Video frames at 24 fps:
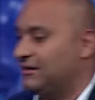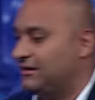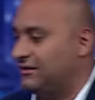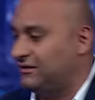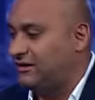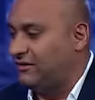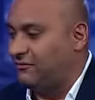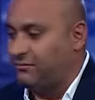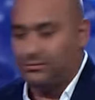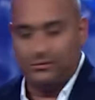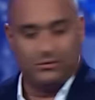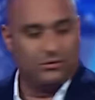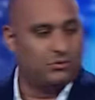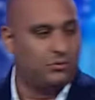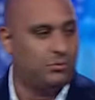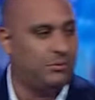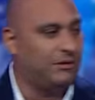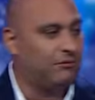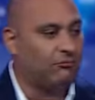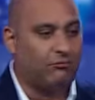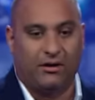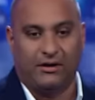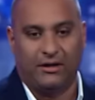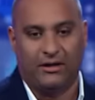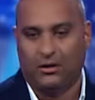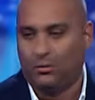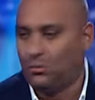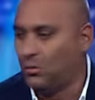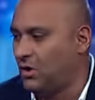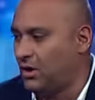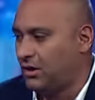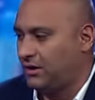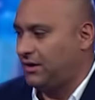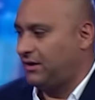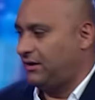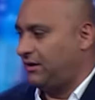the difference between running and
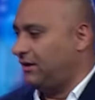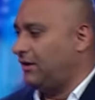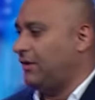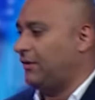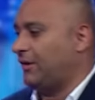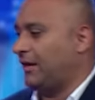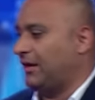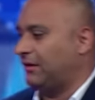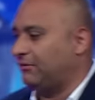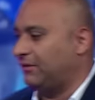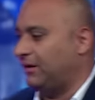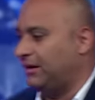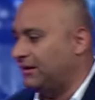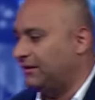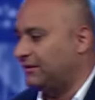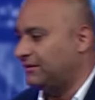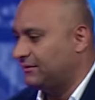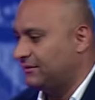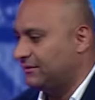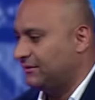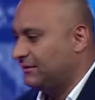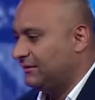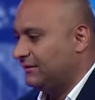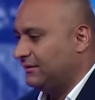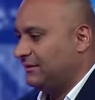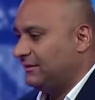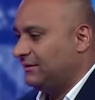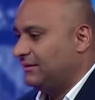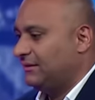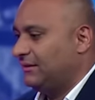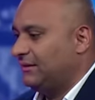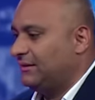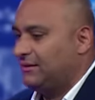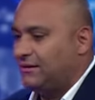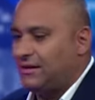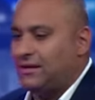walking. You know that, right?
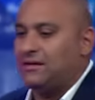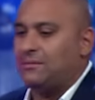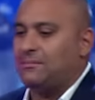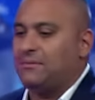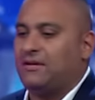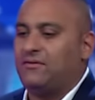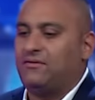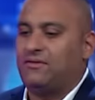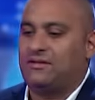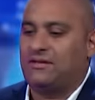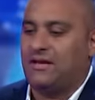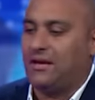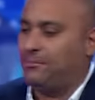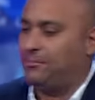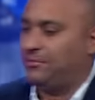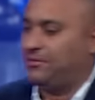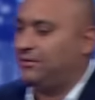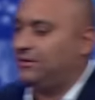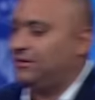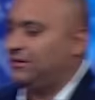Like, let me give you an example.